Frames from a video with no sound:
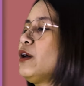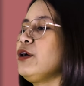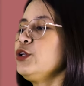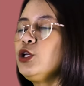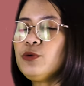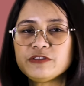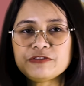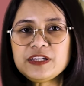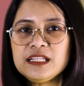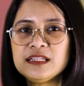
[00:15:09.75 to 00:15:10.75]
You will
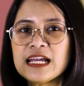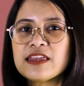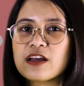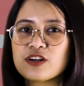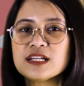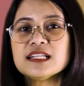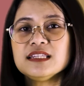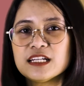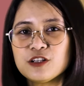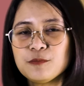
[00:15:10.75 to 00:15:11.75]
feel like there is a
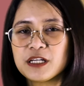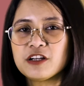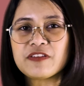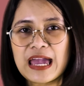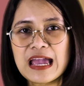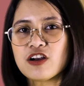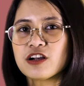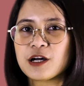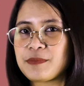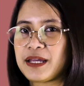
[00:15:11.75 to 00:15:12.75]
little bit of air
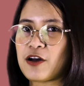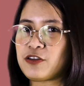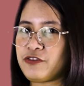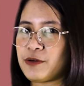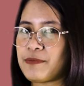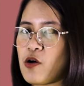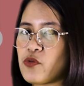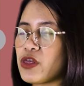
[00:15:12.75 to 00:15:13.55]
coming out of your mouth.